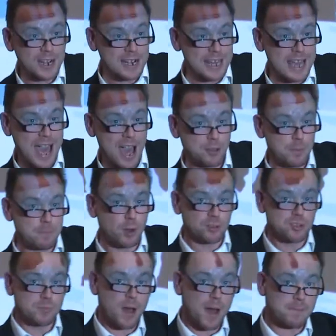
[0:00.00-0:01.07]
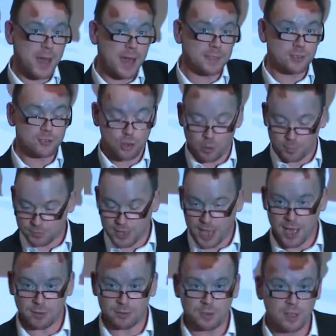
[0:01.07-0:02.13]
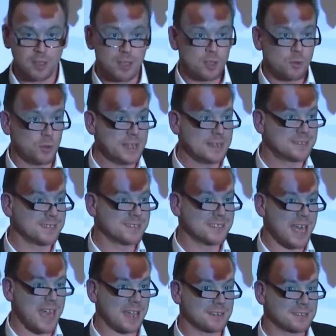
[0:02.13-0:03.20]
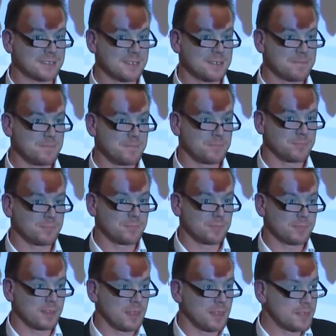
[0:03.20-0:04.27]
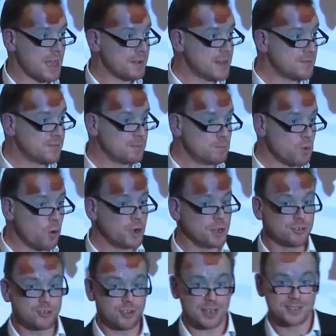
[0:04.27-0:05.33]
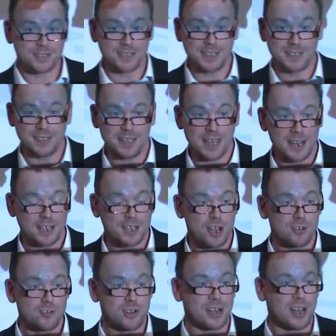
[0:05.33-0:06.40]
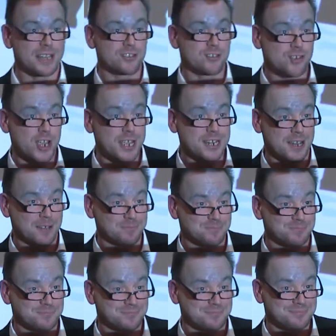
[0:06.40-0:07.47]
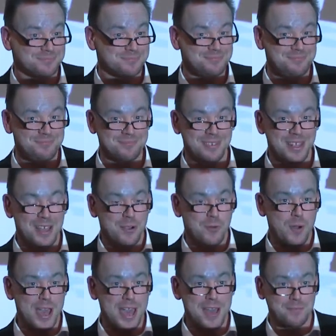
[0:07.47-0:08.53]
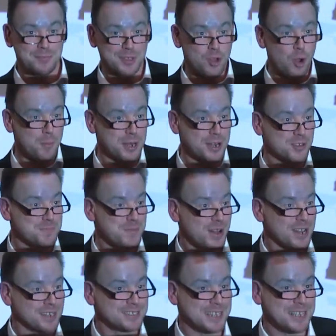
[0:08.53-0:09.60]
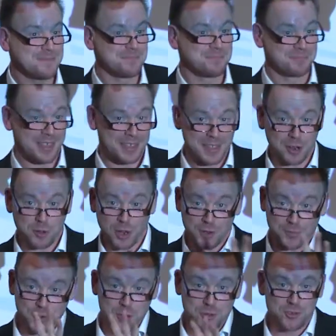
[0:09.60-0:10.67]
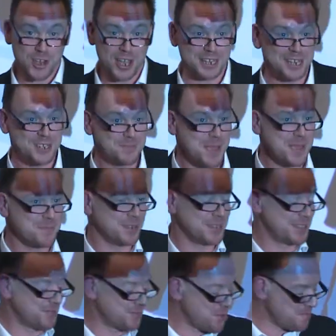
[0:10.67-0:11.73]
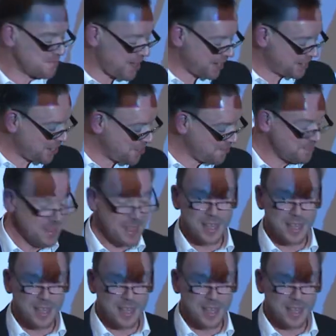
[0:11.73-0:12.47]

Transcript: clear how the bottom up and the top down will intersect. They're even more interesting in a country like China, where the Communist Party, there are quite a few Chinese people in the room, I know,